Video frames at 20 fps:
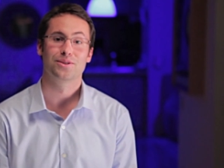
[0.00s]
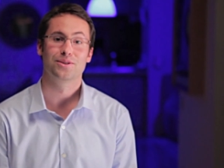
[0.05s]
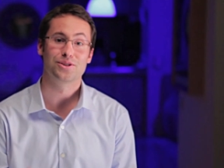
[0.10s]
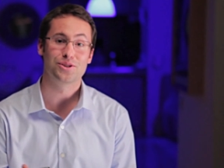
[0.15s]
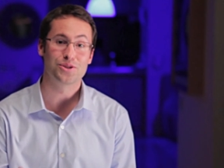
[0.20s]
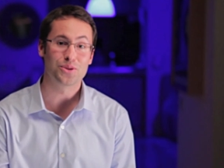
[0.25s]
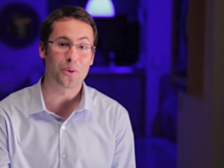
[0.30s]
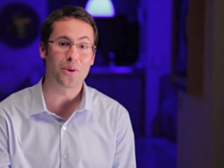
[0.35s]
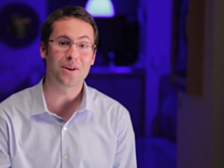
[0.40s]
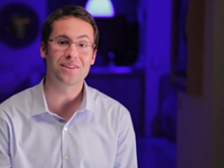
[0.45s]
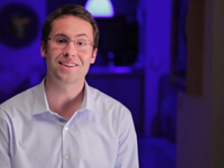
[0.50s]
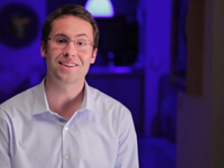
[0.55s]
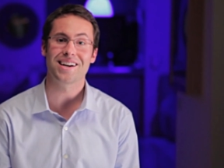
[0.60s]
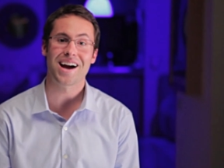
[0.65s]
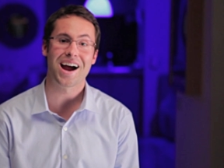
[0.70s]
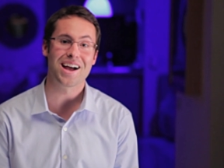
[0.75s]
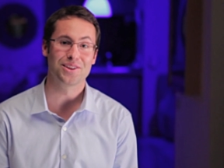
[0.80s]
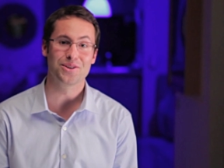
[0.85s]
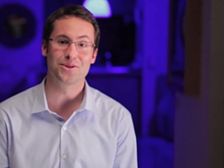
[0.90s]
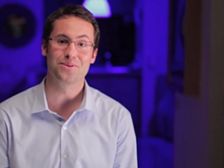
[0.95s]
Join the
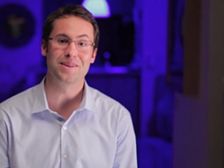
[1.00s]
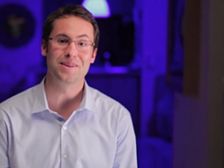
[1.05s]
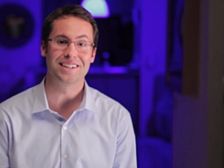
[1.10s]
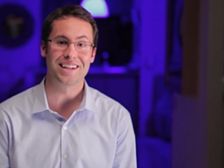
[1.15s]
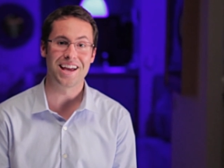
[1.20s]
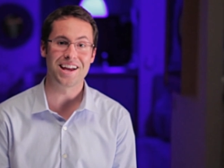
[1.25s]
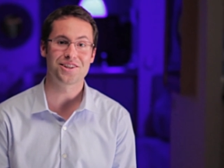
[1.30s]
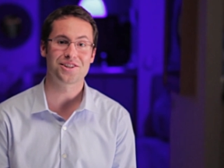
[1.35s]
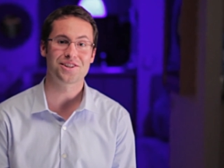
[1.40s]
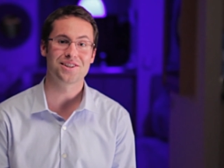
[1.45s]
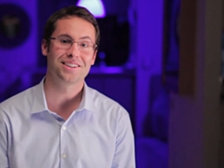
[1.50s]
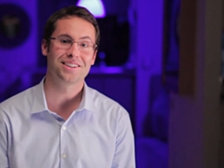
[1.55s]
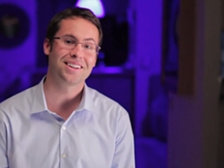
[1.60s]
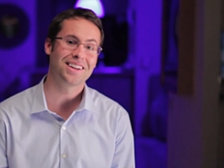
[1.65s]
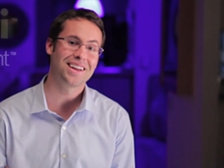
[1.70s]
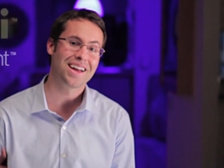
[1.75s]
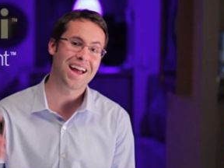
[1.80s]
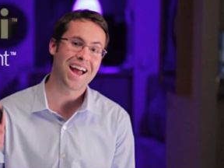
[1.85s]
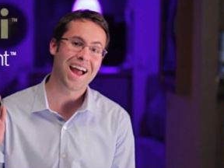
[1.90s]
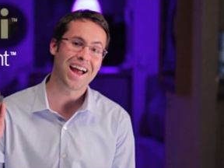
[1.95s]
Illumination
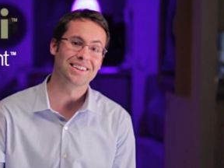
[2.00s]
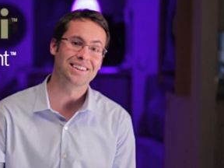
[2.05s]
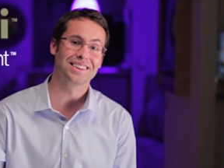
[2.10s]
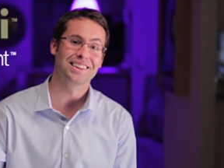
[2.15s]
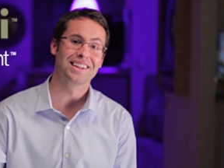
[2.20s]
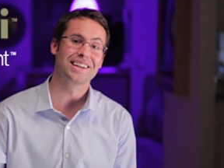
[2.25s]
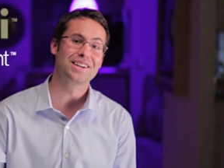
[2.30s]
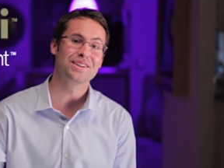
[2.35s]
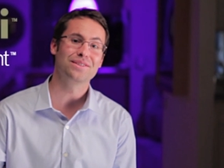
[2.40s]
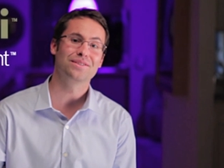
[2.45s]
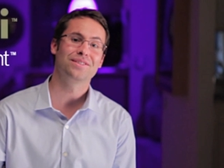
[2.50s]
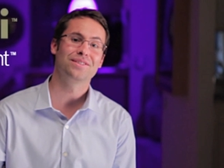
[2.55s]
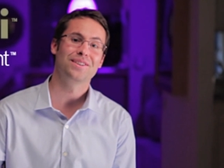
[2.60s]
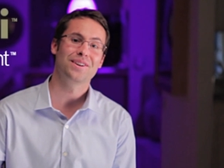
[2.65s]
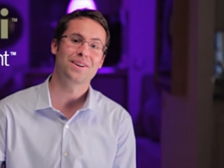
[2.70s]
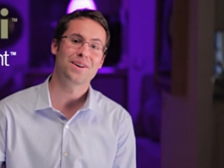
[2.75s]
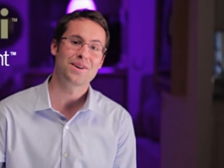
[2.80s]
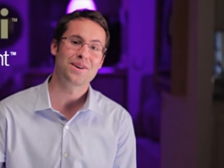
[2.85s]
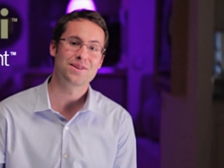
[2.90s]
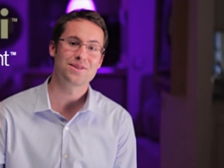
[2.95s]
and live
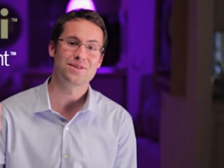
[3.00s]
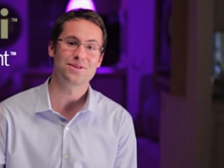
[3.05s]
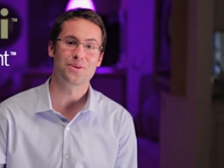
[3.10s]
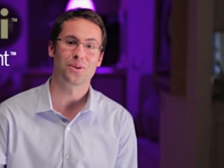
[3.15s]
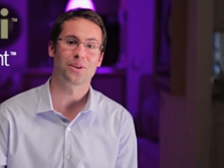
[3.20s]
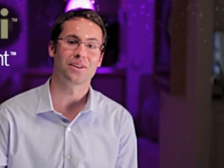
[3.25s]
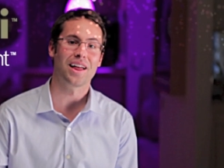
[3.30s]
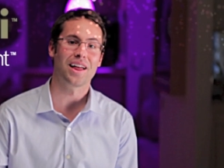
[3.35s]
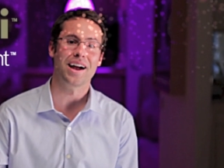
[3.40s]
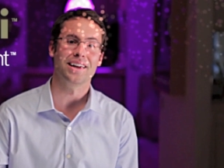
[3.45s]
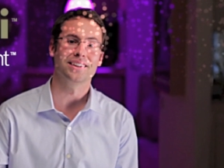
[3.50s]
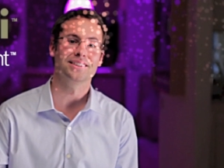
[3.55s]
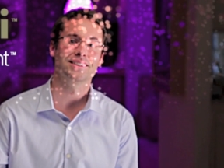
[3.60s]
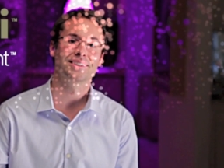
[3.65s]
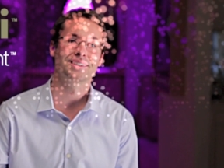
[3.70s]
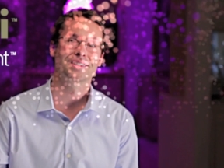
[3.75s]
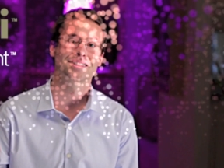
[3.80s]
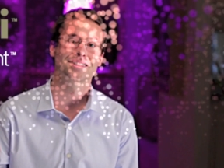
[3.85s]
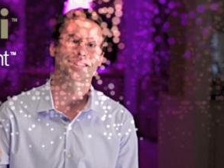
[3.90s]
your light.